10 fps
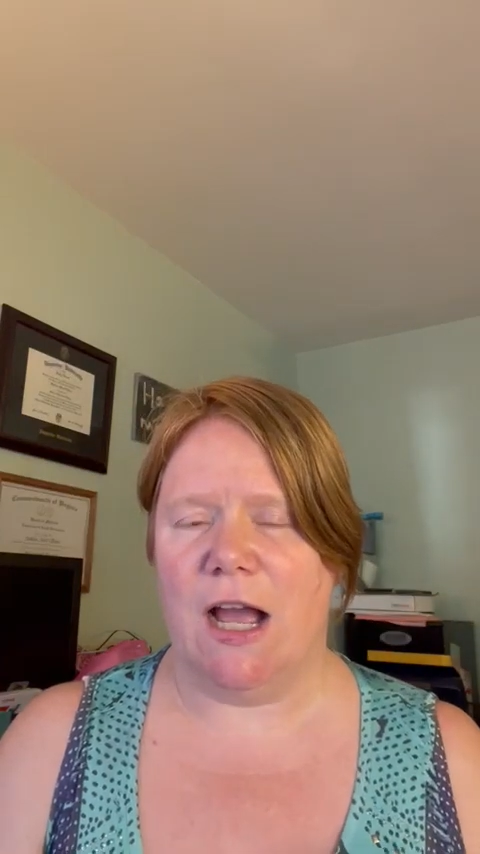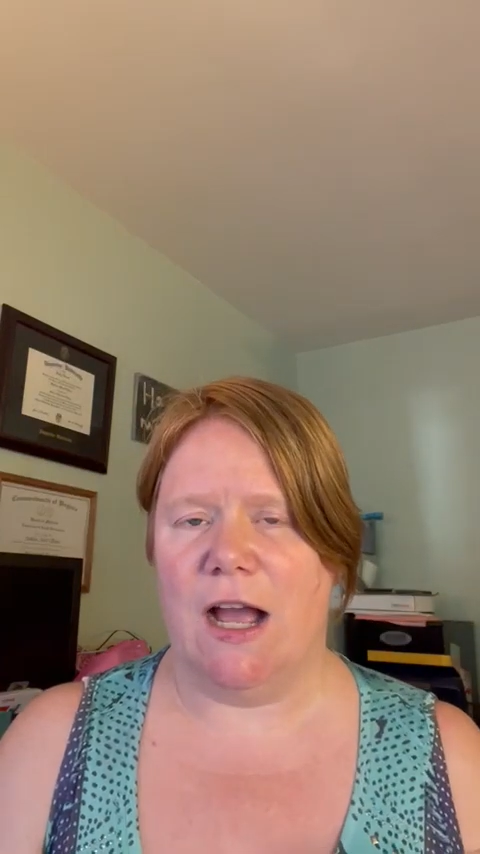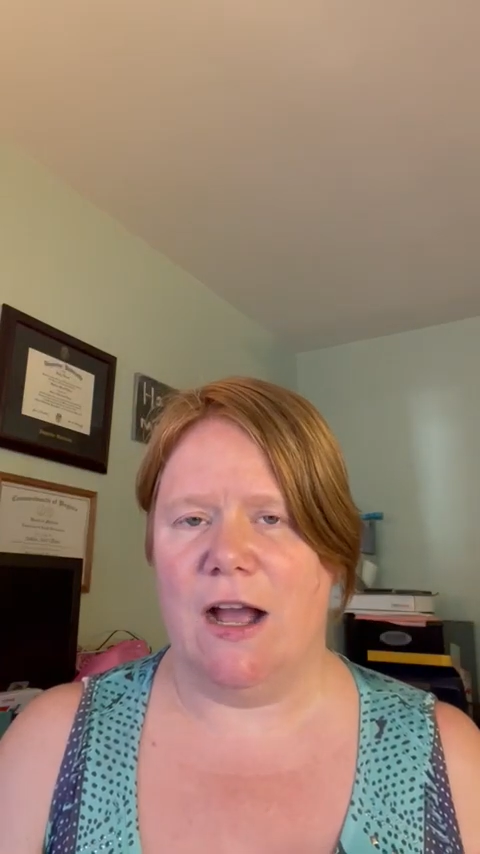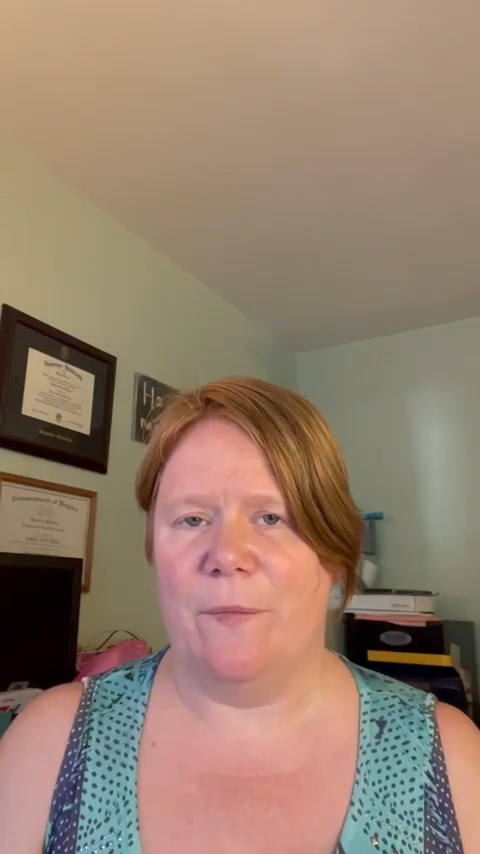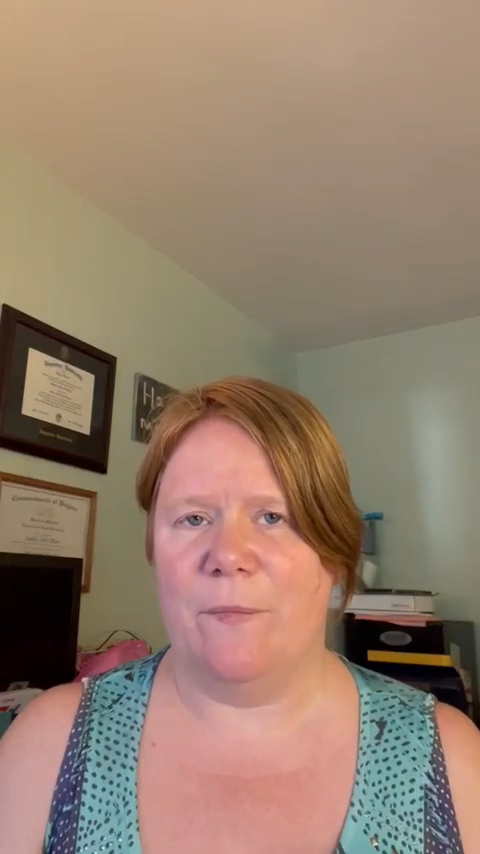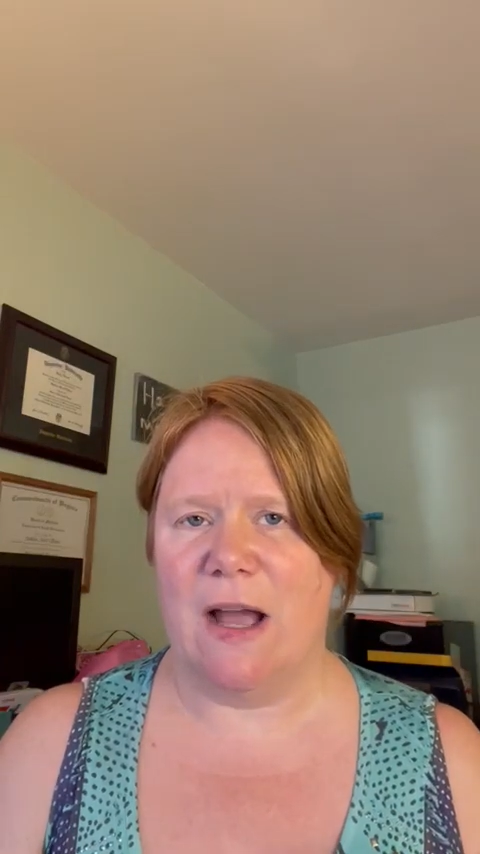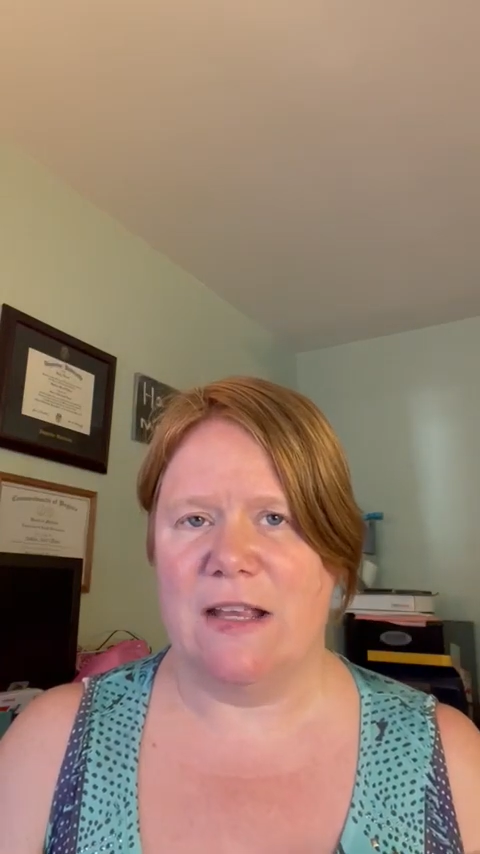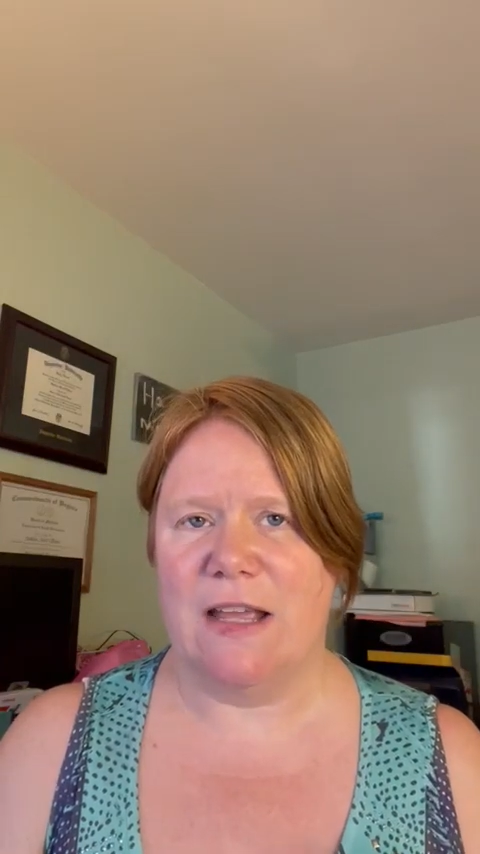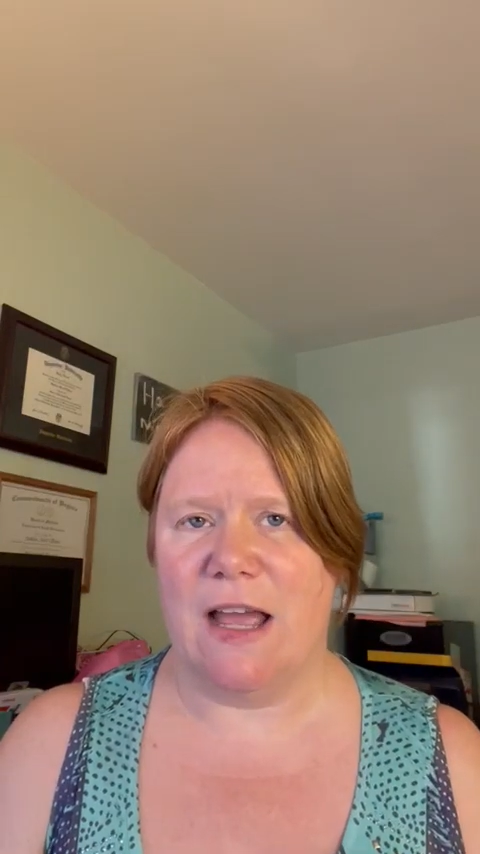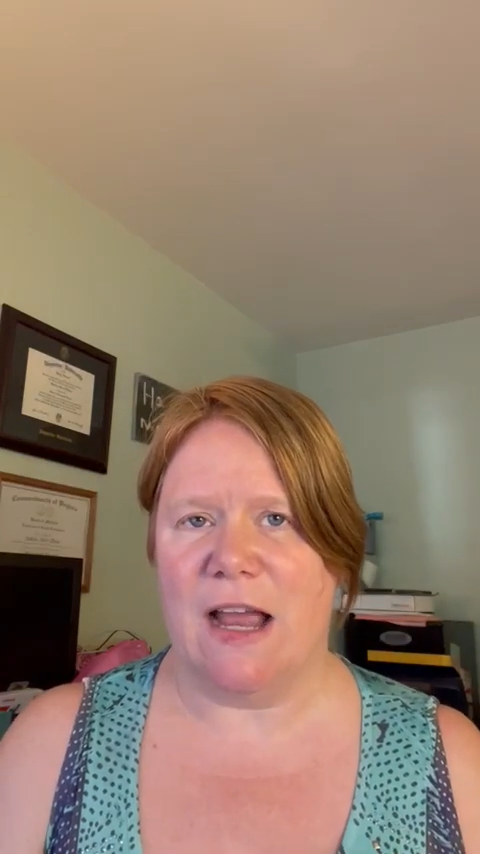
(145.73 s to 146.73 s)

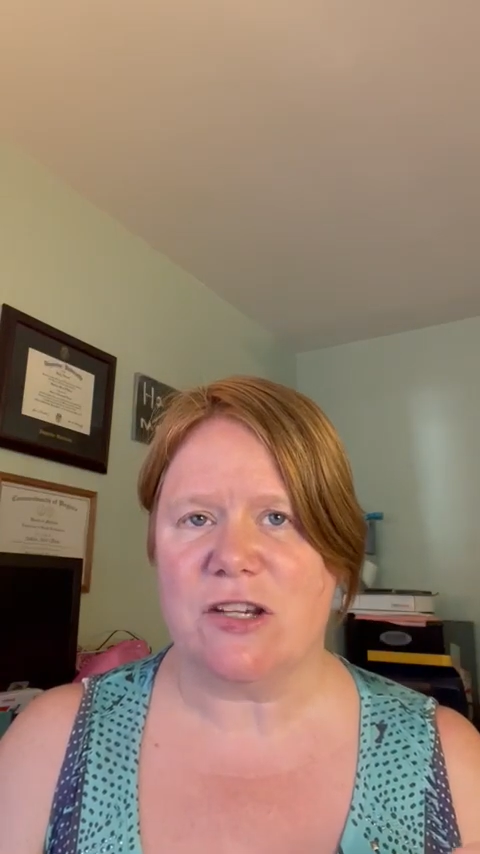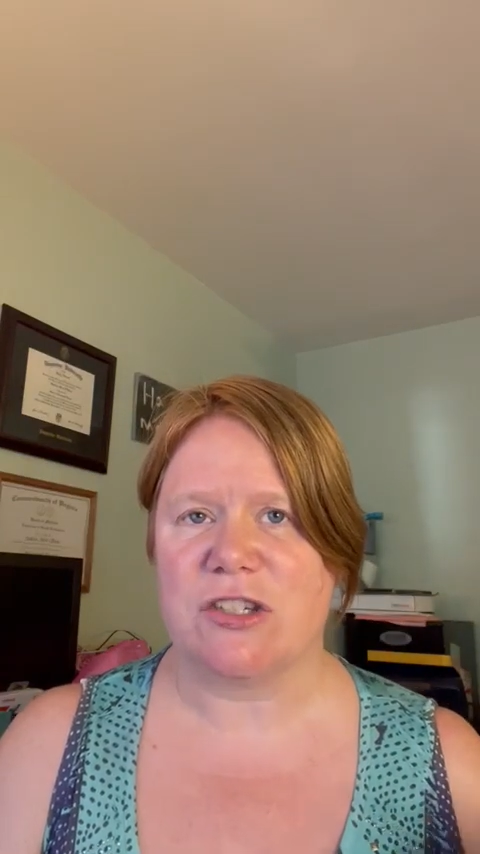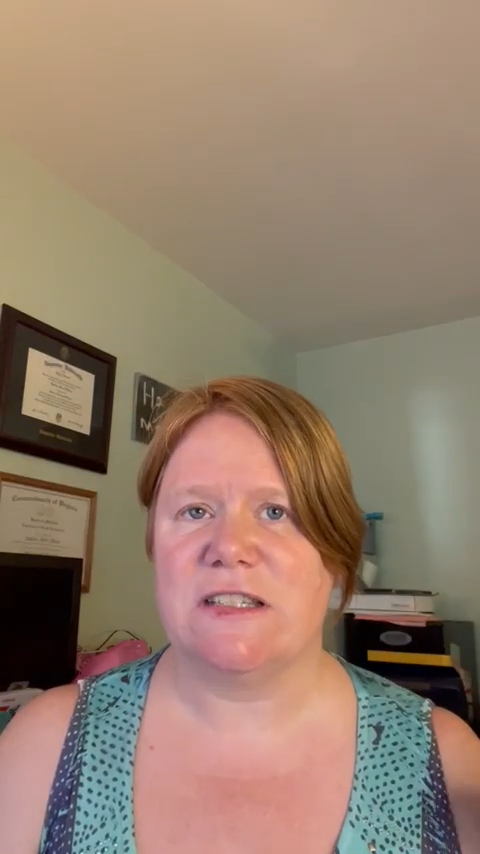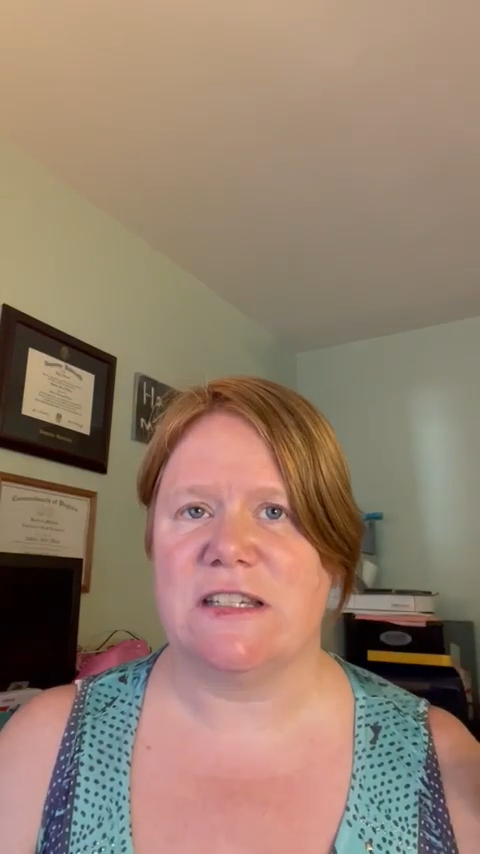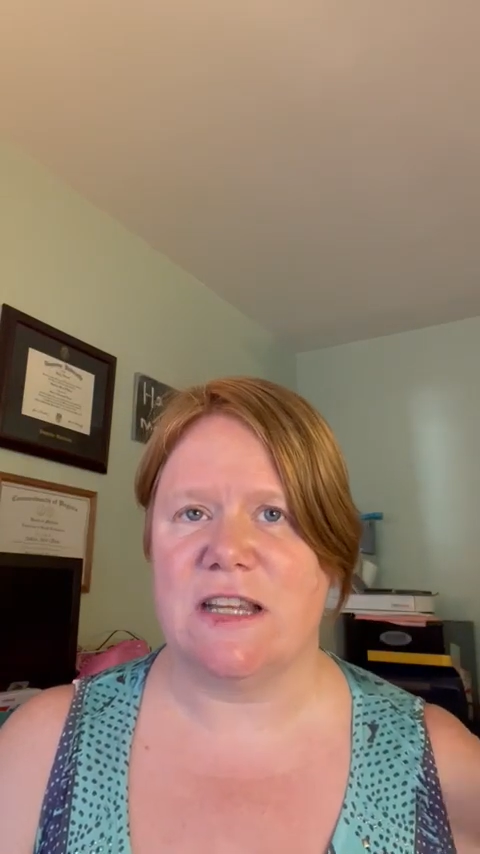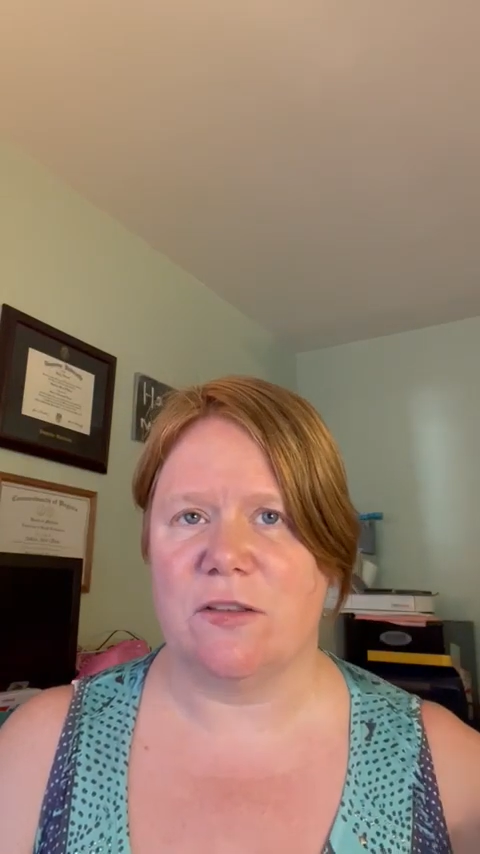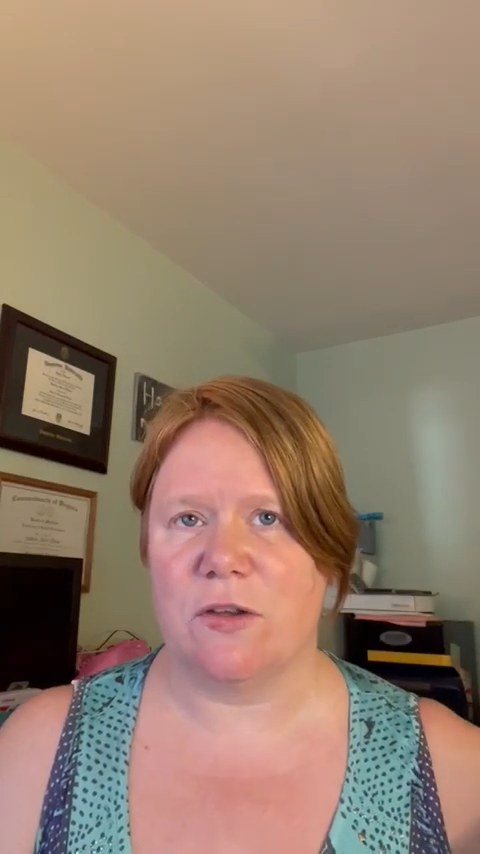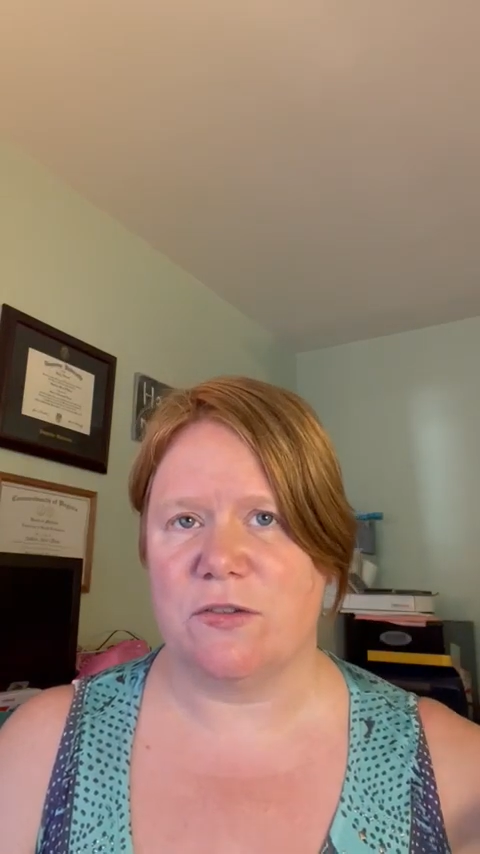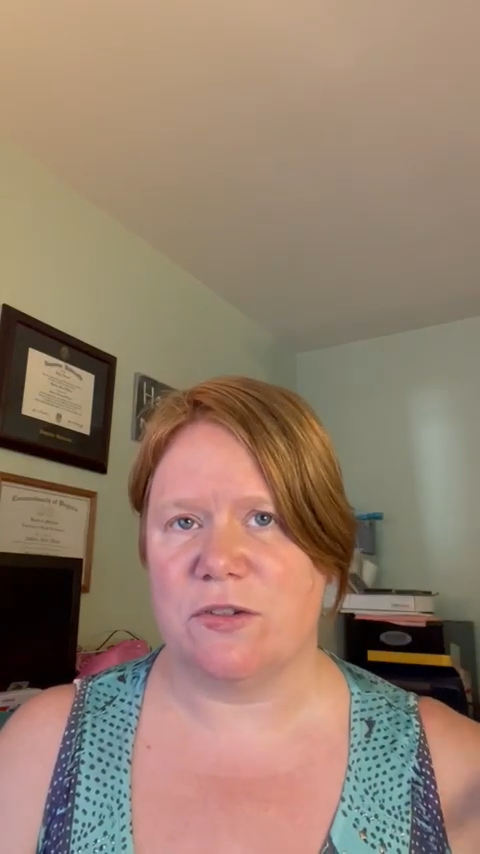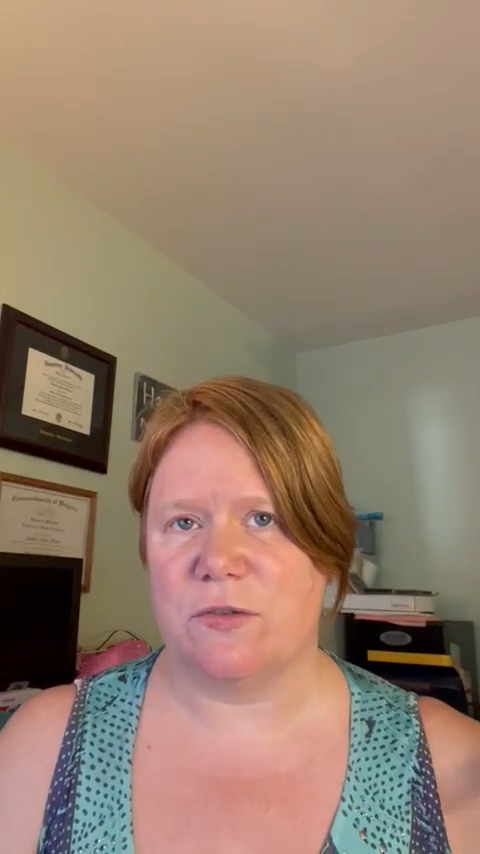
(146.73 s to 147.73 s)
I actually did
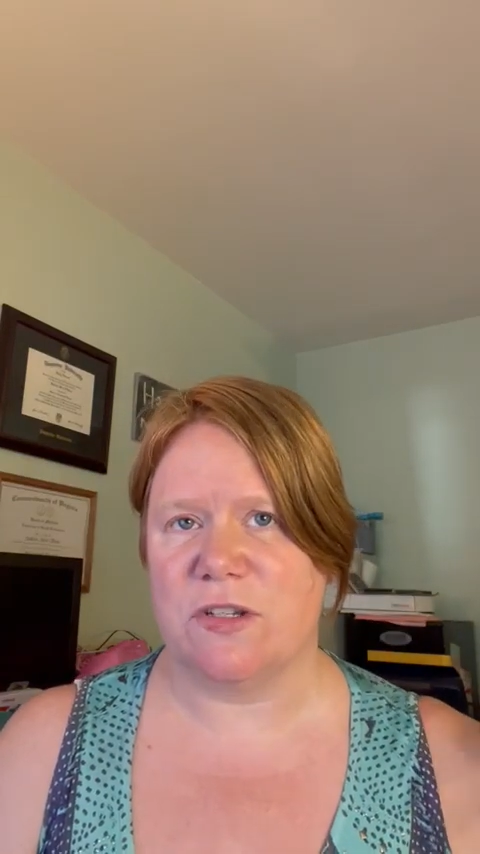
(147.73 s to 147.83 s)
download too,